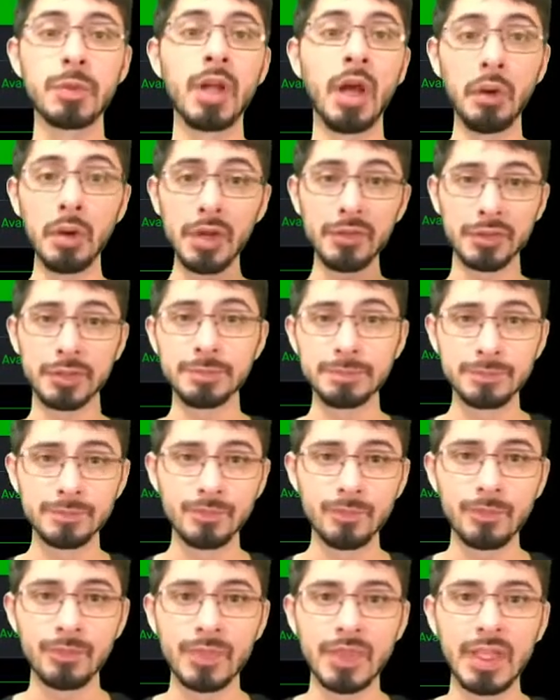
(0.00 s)
However,
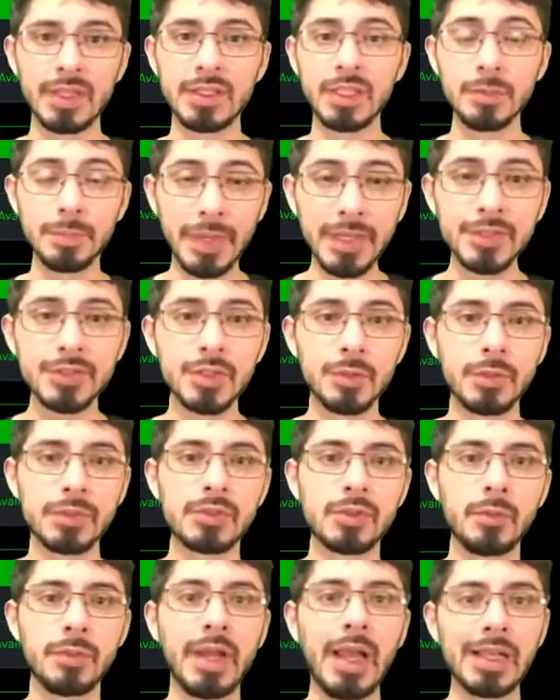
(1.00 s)
I did mention when
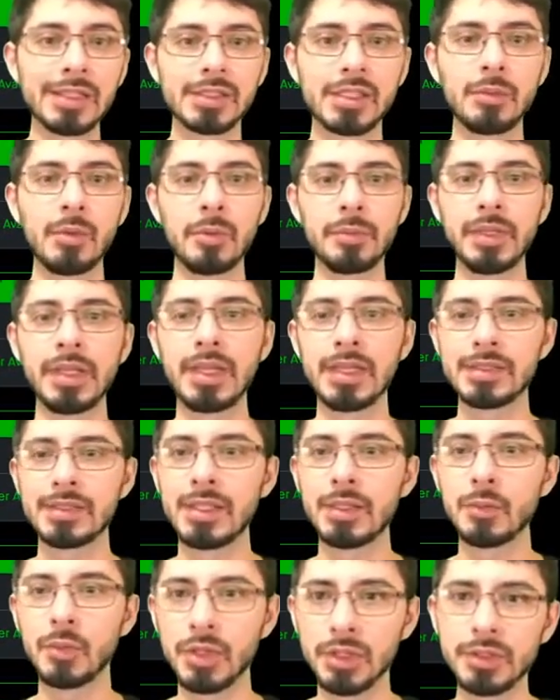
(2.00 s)
someone asked about Blink, I
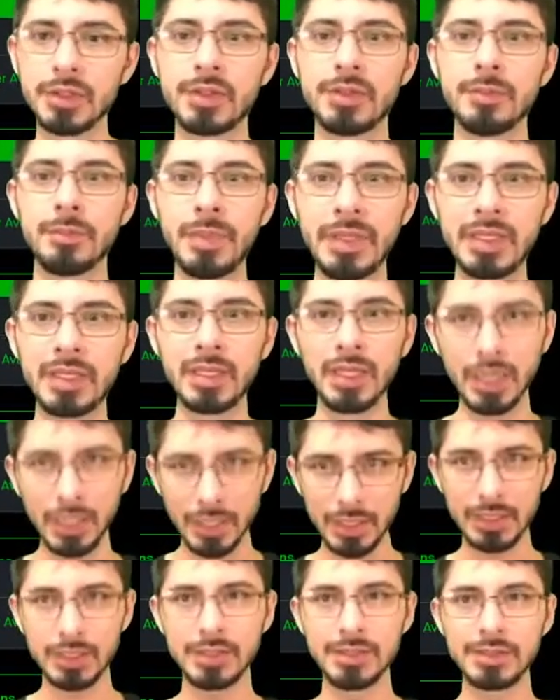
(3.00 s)
said, well,
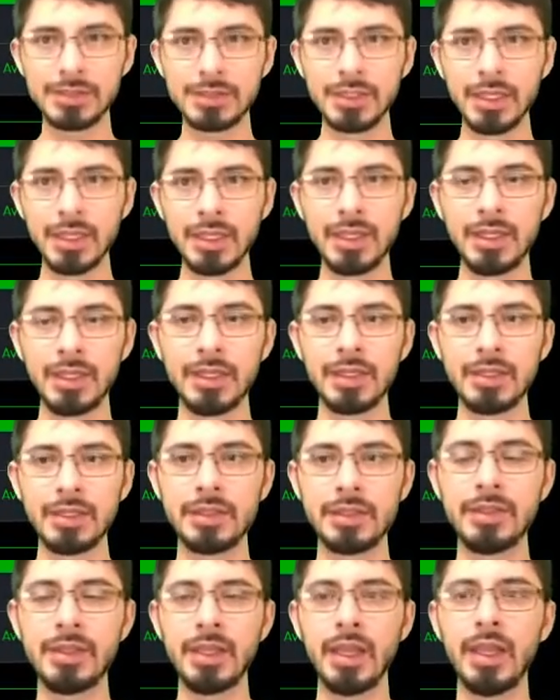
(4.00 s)
because
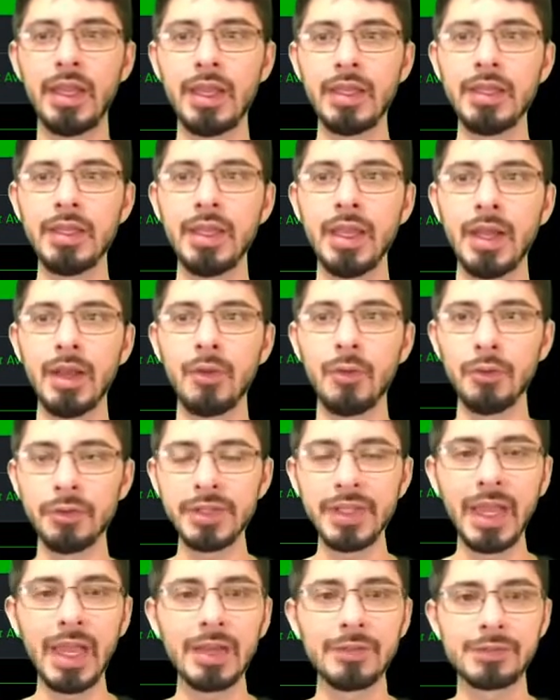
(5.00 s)
they
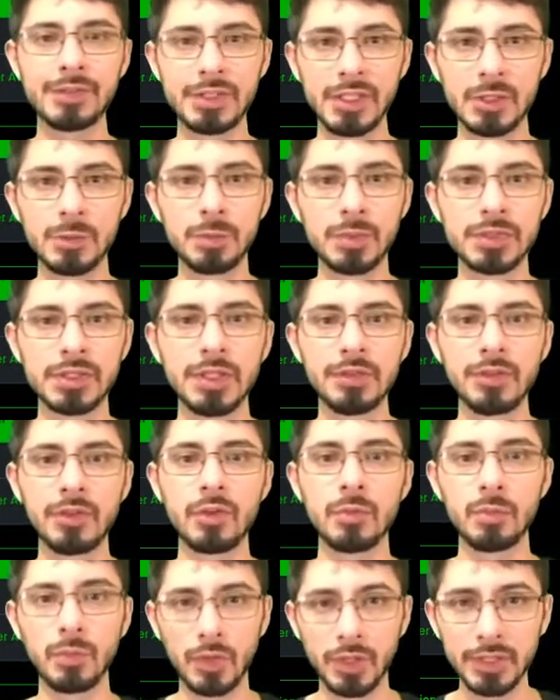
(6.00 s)
only have 6% of the
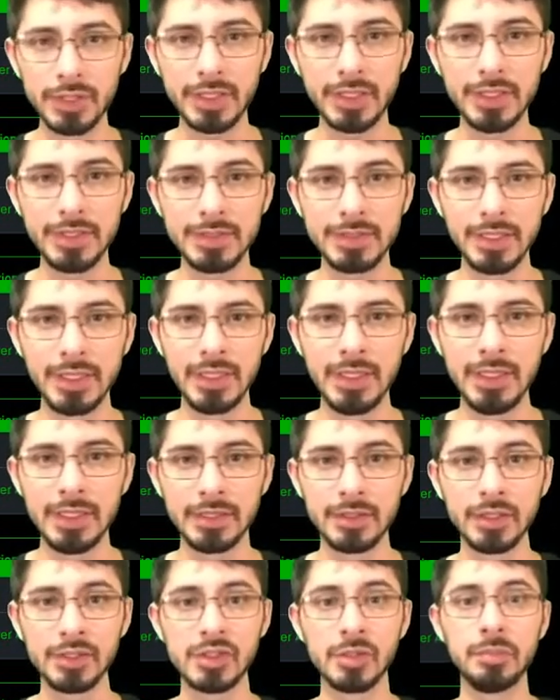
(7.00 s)
market,
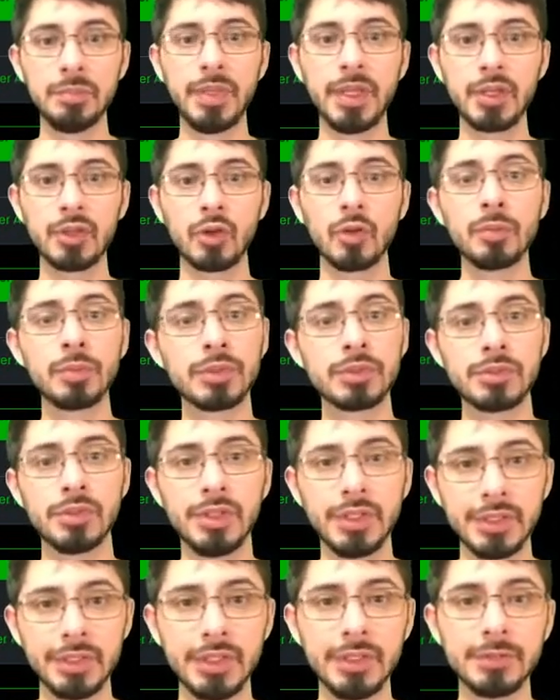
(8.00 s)
there's a bigger
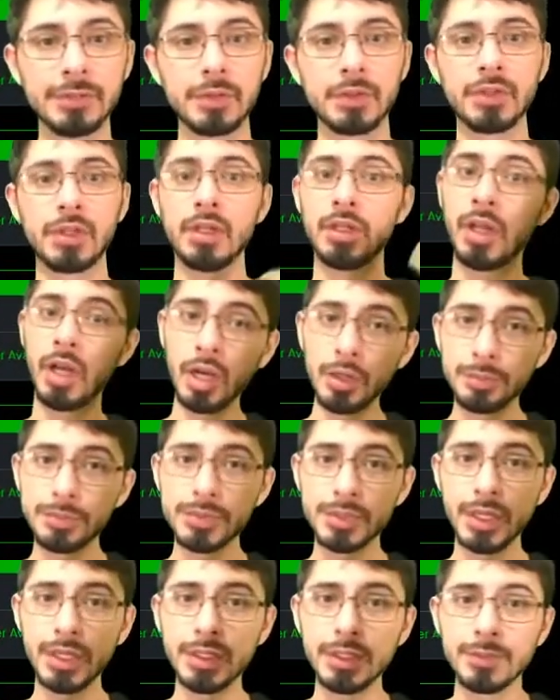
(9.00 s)
opportunity for an
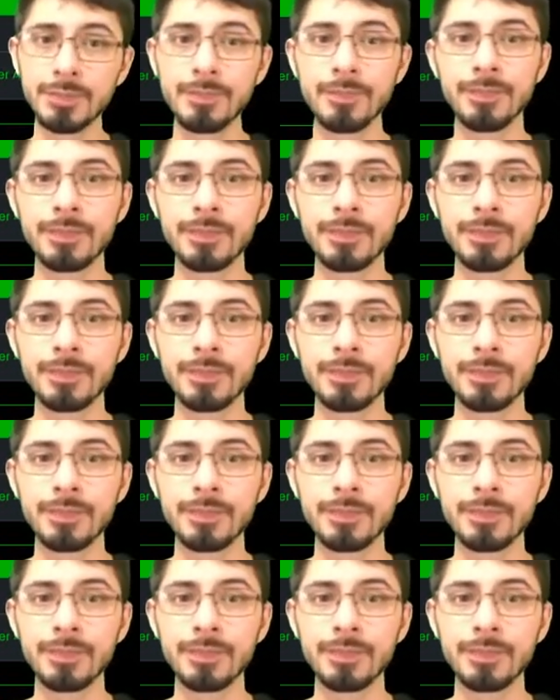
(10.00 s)
upside.